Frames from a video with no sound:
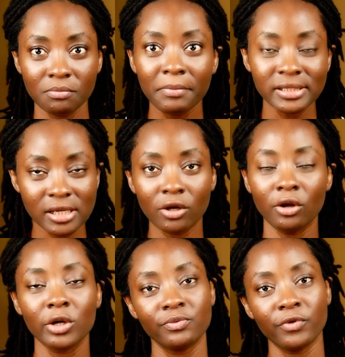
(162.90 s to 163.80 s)
maintain your
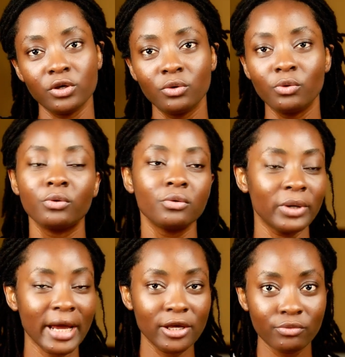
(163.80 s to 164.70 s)
locks before you go,
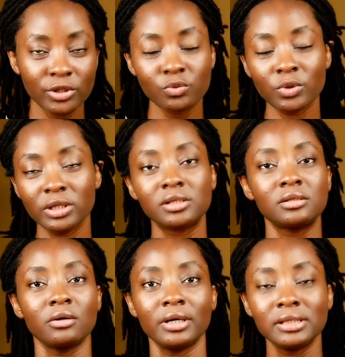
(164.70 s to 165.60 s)
whether you
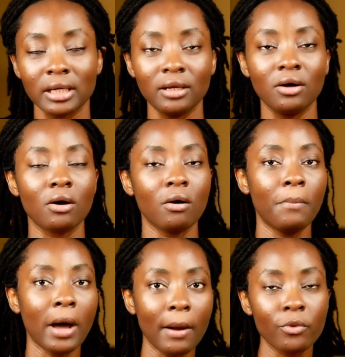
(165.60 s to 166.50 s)
retwist or interlock or
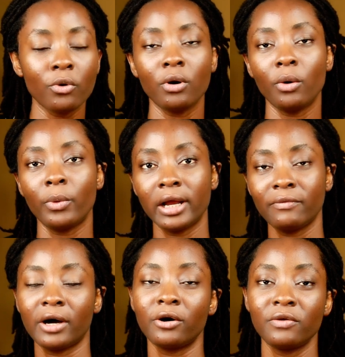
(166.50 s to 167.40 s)
palm roll or
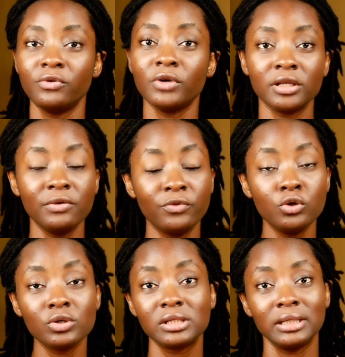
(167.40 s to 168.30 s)
whatever, or if you
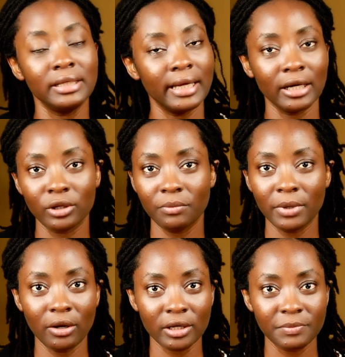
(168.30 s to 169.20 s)
use the Lillian
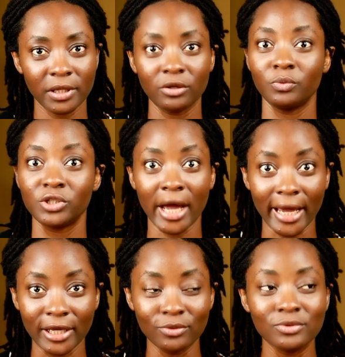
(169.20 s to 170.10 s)
Okibe locks method, which
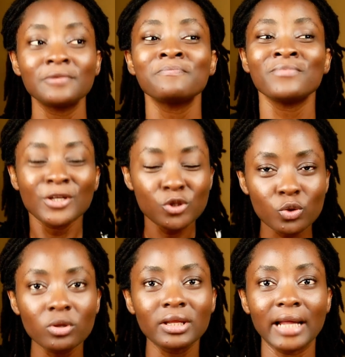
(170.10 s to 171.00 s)
I use,
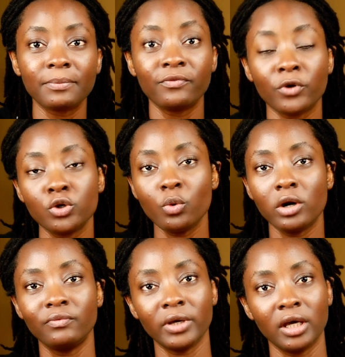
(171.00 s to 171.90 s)
do that before you go
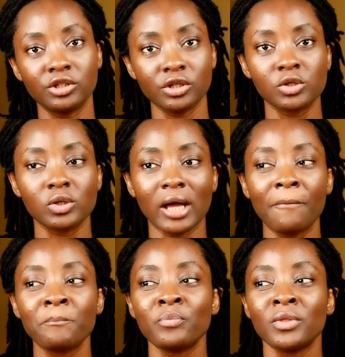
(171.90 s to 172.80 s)
on vacation so
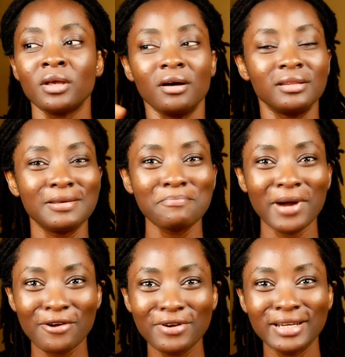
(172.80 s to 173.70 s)
that the
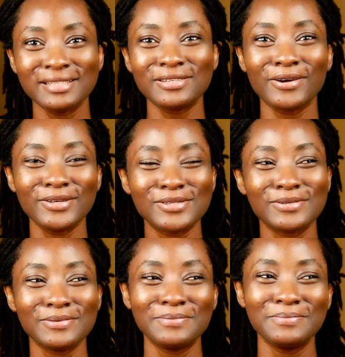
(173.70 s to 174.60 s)
marrying is not going
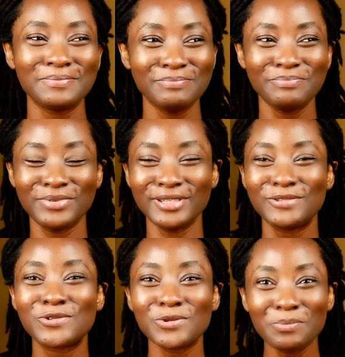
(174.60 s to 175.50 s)
to be
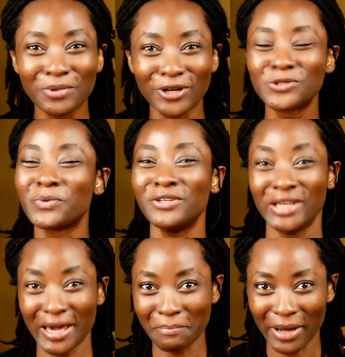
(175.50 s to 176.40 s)
too much when you
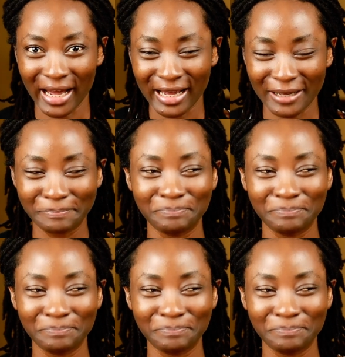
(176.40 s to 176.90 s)
get back.